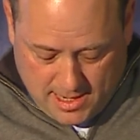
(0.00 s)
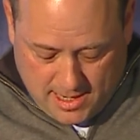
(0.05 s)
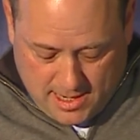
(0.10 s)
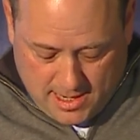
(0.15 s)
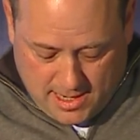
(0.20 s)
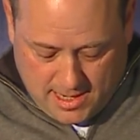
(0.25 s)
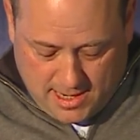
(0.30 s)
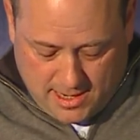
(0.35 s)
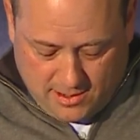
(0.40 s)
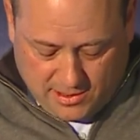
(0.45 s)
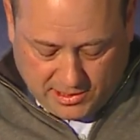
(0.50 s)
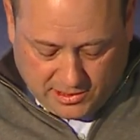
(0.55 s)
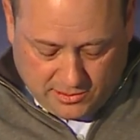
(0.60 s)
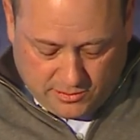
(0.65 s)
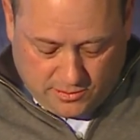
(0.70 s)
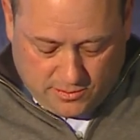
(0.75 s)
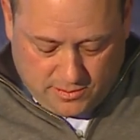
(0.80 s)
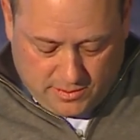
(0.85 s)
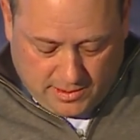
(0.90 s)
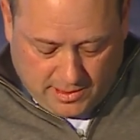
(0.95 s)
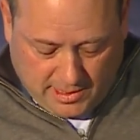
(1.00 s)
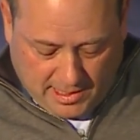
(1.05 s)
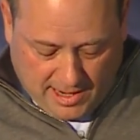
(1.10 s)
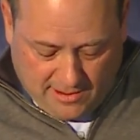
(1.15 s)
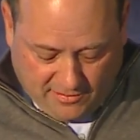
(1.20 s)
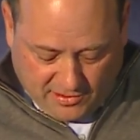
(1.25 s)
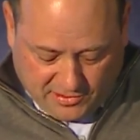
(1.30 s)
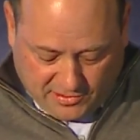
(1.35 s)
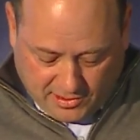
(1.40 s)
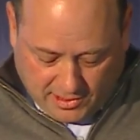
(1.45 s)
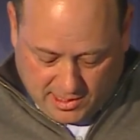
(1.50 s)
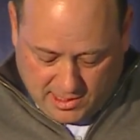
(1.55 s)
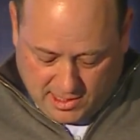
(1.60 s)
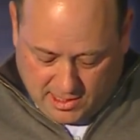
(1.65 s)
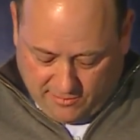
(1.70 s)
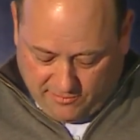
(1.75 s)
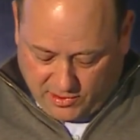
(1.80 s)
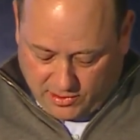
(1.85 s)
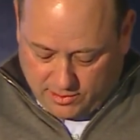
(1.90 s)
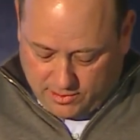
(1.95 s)
He also gave us
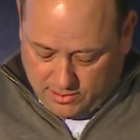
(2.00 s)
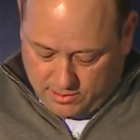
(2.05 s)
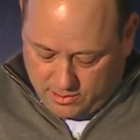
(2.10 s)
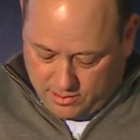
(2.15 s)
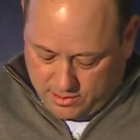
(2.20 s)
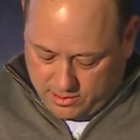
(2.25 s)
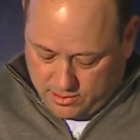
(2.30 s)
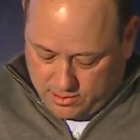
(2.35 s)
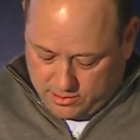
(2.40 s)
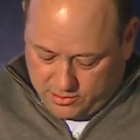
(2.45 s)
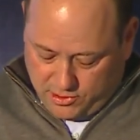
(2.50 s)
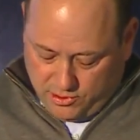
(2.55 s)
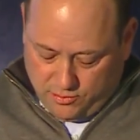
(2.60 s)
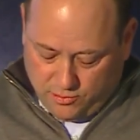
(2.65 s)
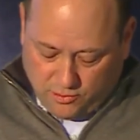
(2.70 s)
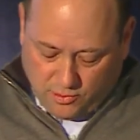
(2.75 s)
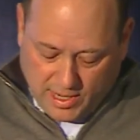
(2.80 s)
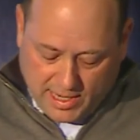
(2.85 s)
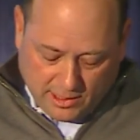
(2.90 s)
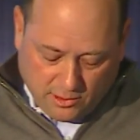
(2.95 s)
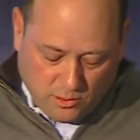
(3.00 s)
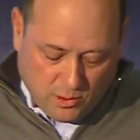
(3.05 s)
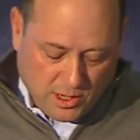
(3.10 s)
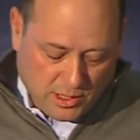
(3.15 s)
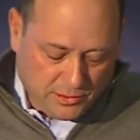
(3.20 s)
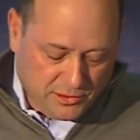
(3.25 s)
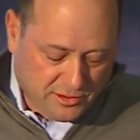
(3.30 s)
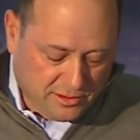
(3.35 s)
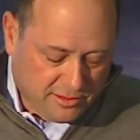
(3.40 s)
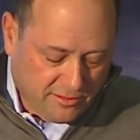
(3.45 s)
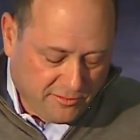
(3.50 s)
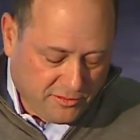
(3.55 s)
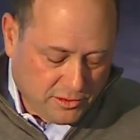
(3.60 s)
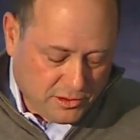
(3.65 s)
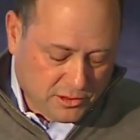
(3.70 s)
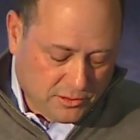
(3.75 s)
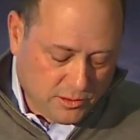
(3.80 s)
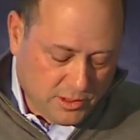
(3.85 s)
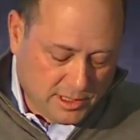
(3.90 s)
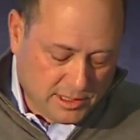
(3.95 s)
two great quotes. The
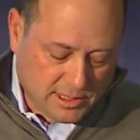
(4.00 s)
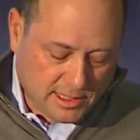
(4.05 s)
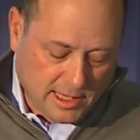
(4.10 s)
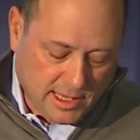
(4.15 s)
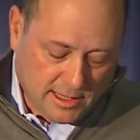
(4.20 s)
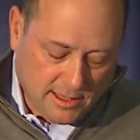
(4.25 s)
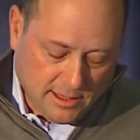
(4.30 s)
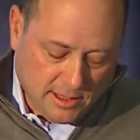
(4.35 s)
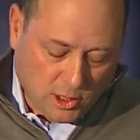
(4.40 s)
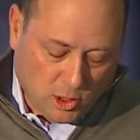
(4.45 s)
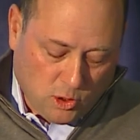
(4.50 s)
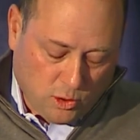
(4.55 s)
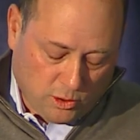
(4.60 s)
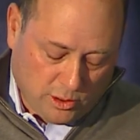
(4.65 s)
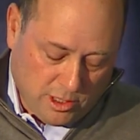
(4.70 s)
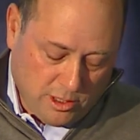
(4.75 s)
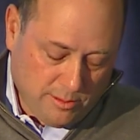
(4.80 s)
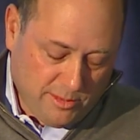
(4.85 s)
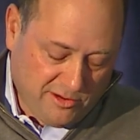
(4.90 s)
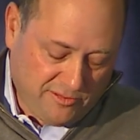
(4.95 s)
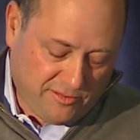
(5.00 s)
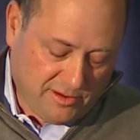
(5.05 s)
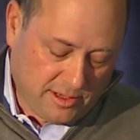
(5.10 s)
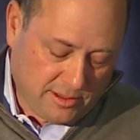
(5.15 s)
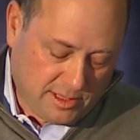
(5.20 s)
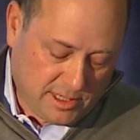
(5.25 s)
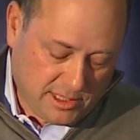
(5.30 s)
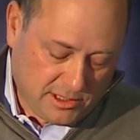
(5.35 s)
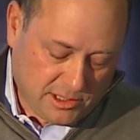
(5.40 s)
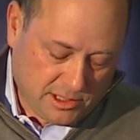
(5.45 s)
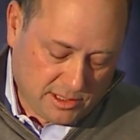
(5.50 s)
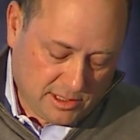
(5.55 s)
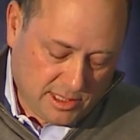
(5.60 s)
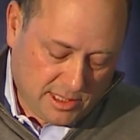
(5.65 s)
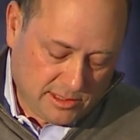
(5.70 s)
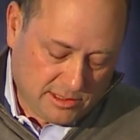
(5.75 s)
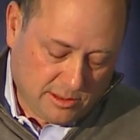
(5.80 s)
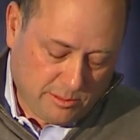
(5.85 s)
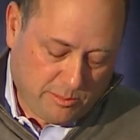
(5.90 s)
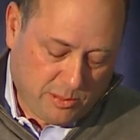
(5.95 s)
first was that the Chordoma Foundation
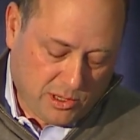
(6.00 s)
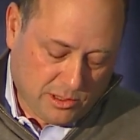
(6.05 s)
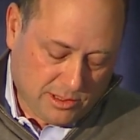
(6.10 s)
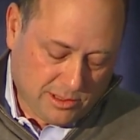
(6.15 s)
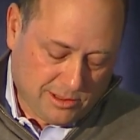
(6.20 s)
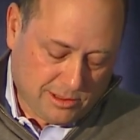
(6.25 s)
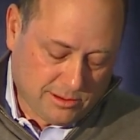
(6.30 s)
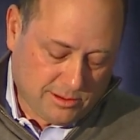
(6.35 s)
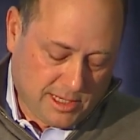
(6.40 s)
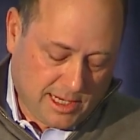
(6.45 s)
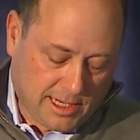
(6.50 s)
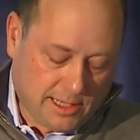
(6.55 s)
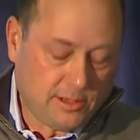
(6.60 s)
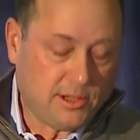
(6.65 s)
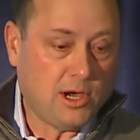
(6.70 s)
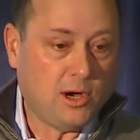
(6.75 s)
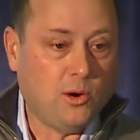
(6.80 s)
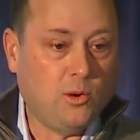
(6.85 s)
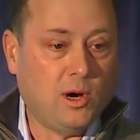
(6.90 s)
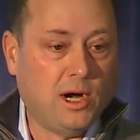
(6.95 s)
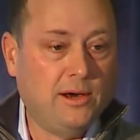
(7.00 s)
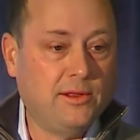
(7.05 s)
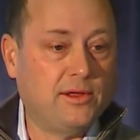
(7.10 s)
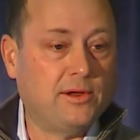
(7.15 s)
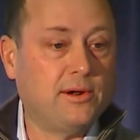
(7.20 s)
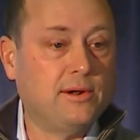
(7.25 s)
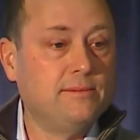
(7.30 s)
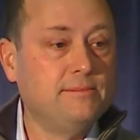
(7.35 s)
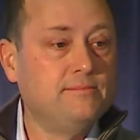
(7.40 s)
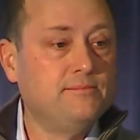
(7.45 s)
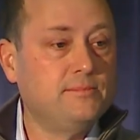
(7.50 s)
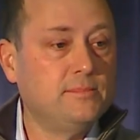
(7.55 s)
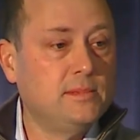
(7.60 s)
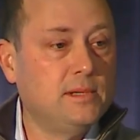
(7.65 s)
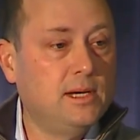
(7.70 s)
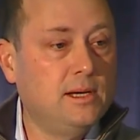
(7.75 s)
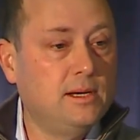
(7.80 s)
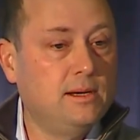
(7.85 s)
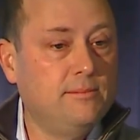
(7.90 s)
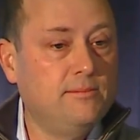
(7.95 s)
is a partner like no other,
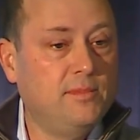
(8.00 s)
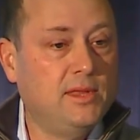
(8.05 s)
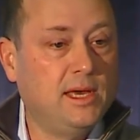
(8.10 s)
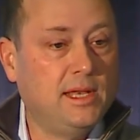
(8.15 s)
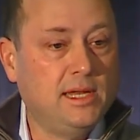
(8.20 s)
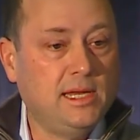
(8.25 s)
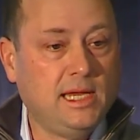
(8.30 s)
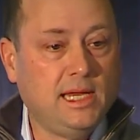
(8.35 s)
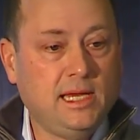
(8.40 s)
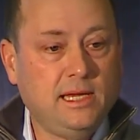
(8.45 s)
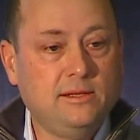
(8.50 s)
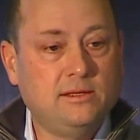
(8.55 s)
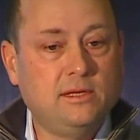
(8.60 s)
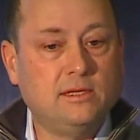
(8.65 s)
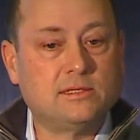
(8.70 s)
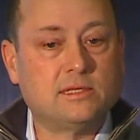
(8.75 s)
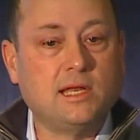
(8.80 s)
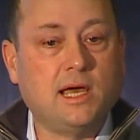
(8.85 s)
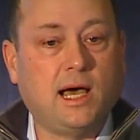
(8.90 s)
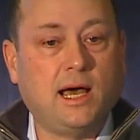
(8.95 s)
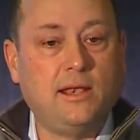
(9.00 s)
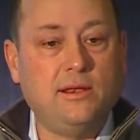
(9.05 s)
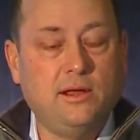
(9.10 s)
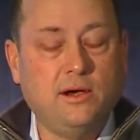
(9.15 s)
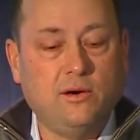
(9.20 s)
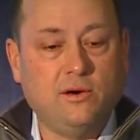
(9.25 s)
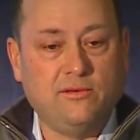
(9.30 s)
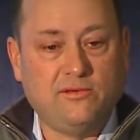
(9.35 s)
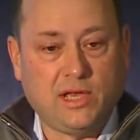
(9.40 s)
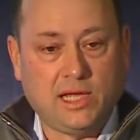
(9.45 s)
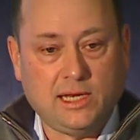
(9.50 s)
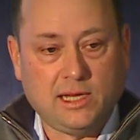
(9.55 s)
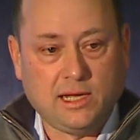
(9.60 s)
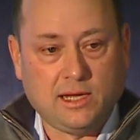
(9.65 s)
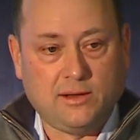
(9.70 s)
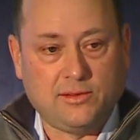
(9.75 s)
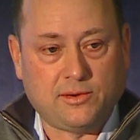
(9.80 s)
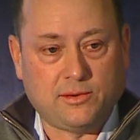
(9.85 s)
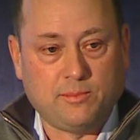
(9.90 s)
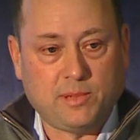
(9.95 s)
that he does not know of any
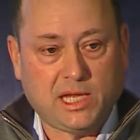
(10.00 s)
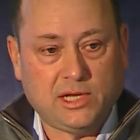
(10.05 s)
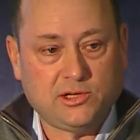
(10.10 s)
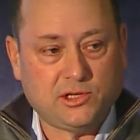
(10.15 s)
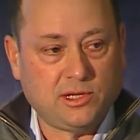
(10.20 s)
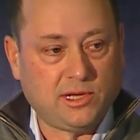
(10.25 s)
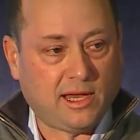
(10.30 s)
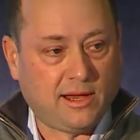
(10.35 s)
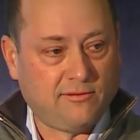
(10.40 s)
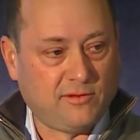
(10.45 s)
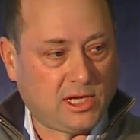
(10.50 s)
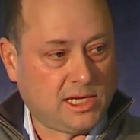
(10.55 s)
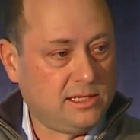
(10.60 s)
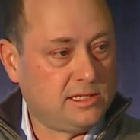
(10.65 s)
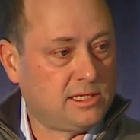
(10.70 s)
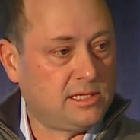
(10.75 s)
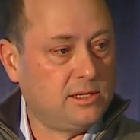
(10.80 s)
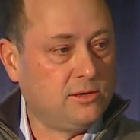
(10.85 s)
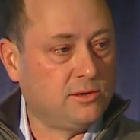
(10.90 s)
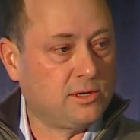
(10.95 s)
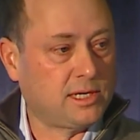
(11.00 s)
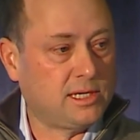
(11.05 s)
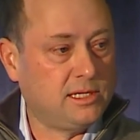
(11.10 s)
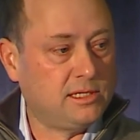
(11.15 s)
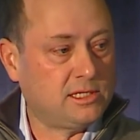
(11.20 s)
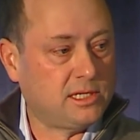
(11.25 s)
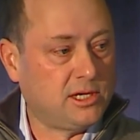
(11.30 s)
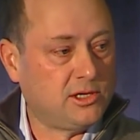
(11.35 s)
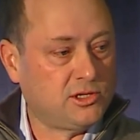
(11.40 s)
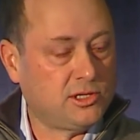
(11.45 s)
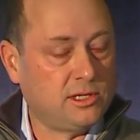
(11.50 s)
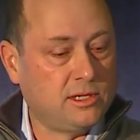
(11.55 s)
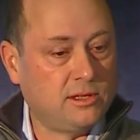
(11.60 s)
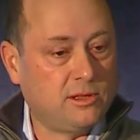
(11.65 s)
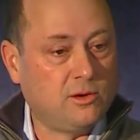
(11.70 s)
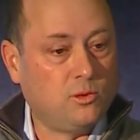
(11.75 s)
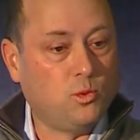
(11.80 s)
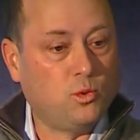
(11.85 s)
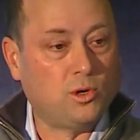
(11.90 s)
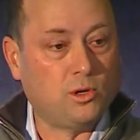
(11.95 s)
other patient advocacy organization
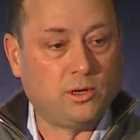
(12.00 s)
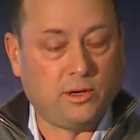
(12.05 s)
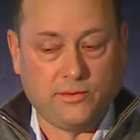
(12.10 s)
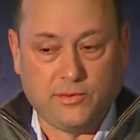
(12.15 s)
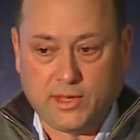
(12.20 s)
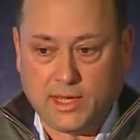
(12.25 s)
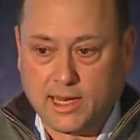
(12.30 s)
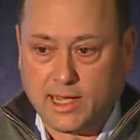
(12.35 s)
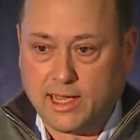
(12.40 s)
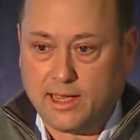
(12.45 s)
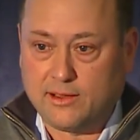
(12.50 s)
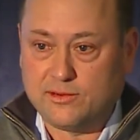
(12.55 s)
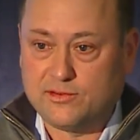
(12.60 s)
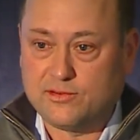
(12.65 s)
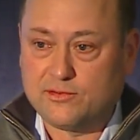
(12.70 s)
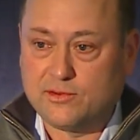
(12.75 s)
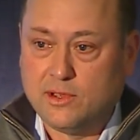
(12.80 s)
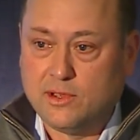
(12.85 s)
in the world that has